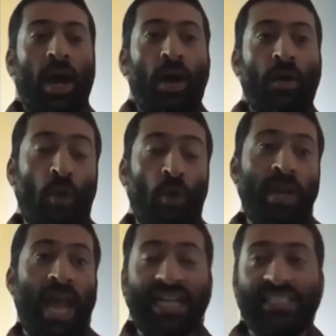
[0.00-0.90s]
From
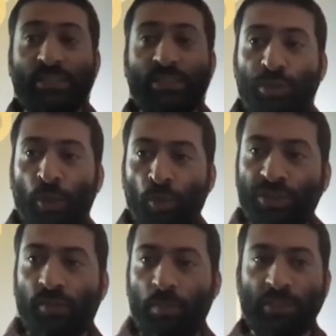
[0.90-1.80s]
an access to the root
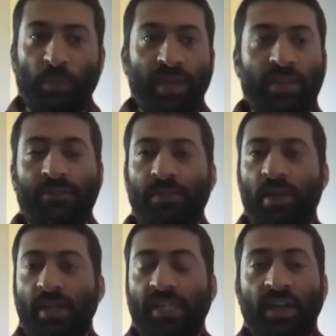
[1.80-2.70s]
server perspective,
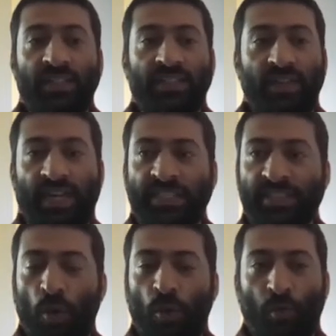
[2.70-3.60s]
here is a
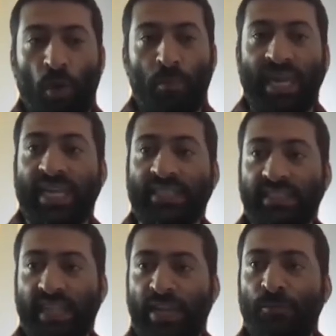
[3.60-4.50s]
traceroute from
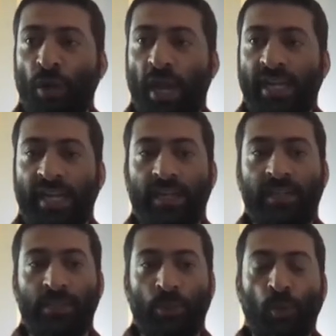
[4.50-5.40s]
AS9498
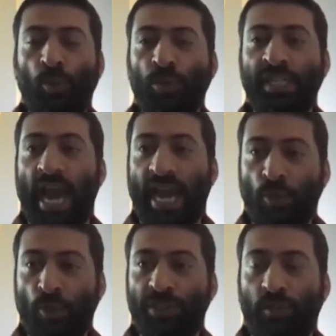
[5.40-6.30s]
to the
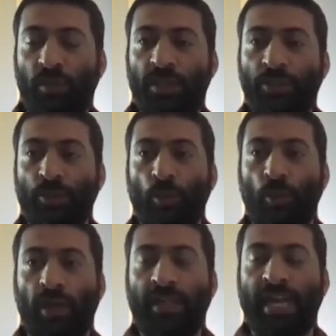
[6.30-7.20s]
iRoot server.
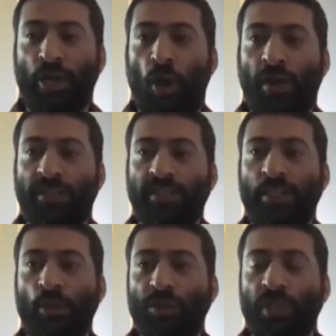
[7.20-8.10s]
So NetNod is
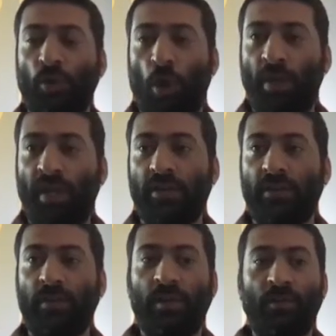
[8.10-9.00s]
the root server operator,
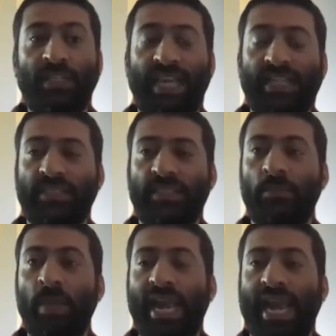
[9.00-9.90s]
which has a
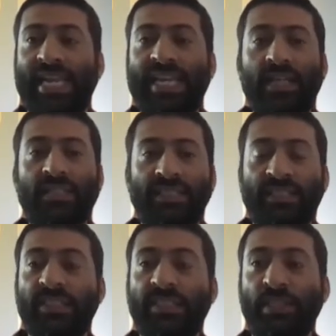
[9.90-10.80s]
Anycast
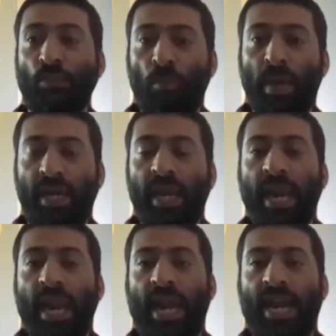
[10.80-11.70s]
instance in Mumbai.
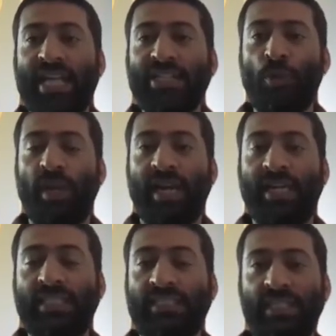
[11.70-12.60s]
And as you can
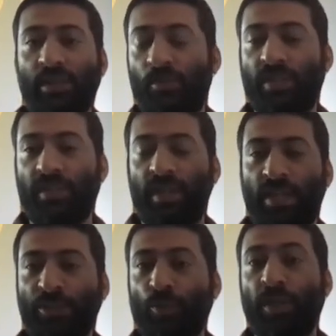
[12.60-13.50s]
rightly see with
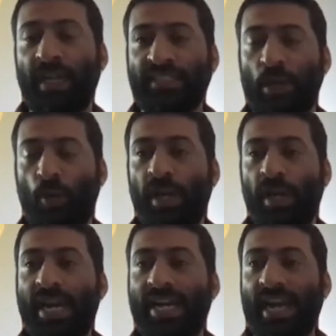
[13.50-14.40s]
regards to the traceroute,
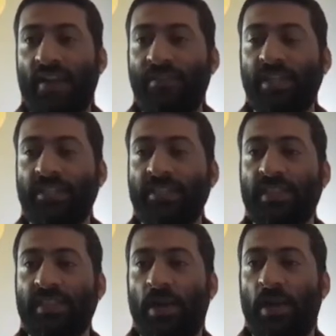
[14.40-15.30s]
traffic
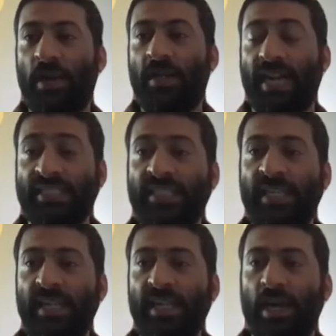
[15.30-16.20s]
is
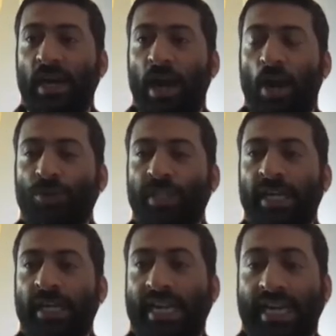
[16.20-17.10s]
transiting
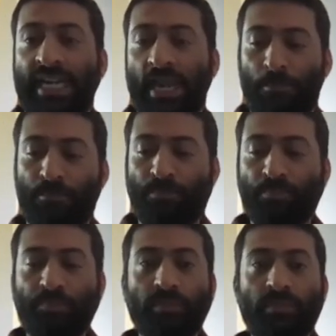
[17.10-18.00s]
outside India.
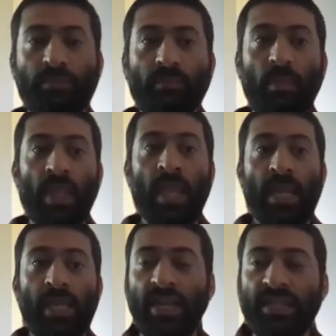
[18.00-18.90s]

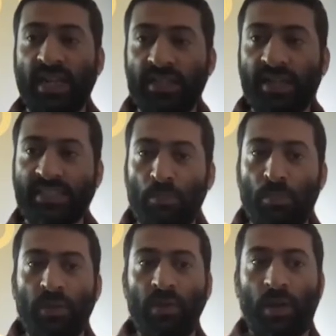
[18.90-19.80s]
Here is another
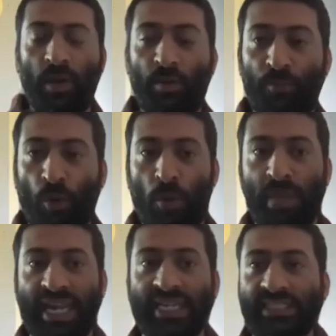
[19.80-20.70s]
example from
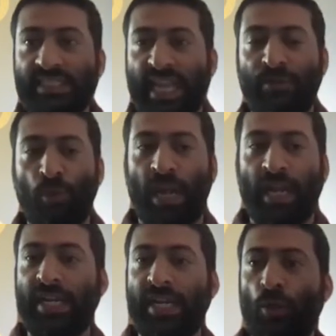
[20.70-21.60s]

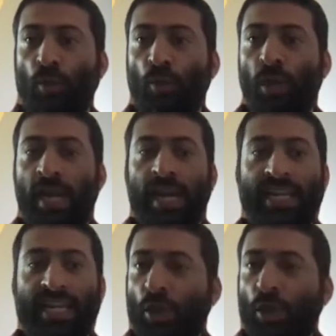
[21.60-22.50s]
AS9498 to
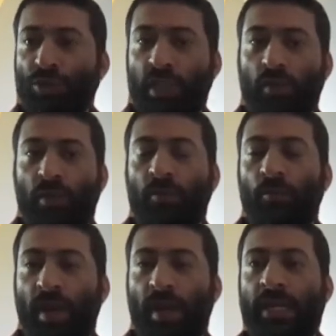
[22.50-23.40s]
K-root server,
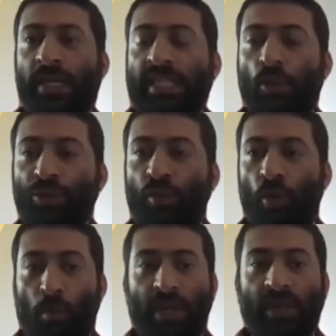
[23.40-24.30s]
where the root server
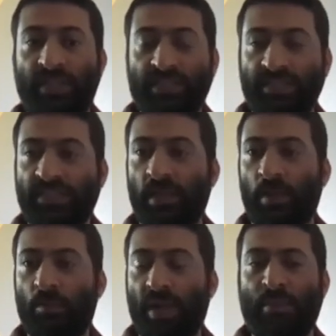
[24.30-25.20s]
operator is
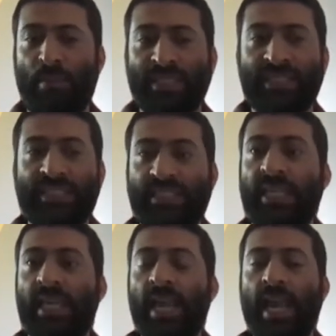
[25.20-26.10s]
RIPE
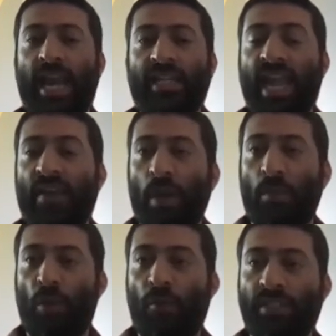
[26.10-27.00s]
NCC, and they have a
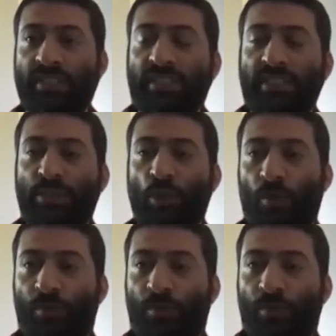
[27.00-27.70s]
couple of instances of